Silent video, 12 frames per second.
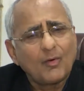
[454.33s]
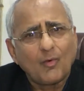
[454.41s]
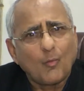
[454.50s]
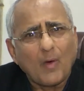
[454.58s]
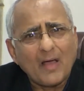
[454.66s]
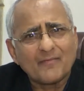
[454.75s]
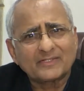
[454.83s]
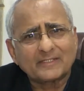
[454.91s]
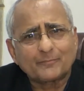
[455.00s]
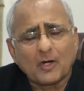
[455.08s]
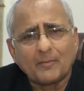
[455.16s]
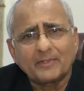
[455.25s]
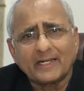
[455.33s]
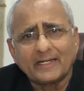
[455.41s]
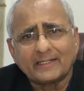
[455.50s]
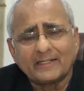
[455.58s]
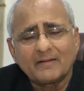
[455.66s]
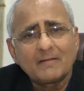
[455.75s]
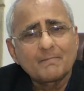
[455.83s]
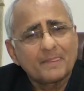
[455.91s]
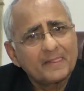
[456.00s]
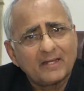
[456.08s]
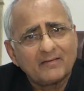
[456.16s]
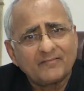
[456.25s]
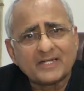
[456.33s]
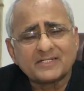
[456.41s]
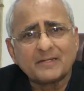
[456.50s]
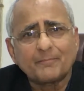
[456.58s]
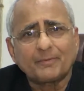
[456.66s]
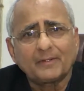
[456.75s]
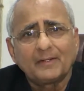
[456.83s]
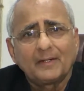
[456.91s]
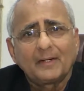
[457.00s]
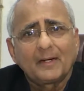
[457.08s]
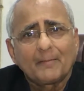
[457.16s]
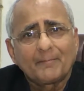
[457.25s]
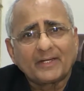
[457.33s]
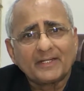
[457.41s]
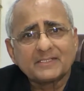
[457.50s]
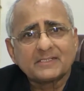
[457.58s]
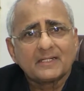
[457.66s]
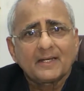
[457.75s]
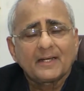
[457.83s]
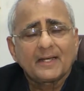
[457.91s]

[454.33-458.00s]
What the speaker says: Why was it promulgated? Very simple. Because